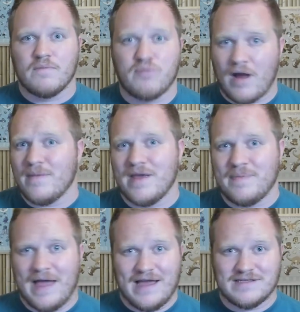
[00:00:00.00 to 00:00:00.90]
Primeape
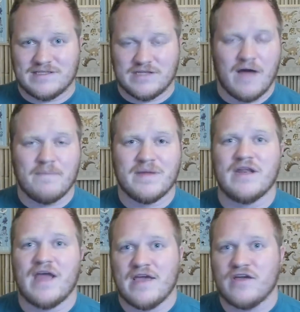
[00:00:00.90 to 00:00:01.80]
has not
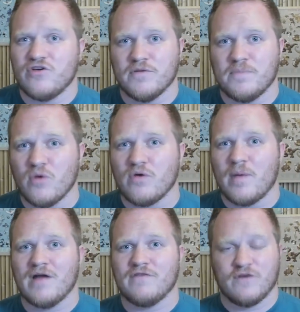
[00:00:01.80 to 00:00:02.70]
been a good
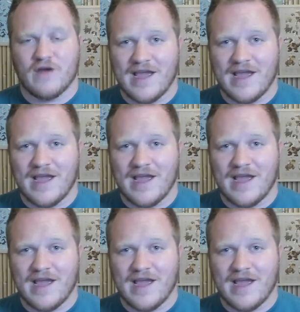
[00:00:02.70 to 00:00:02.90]
Pokemon for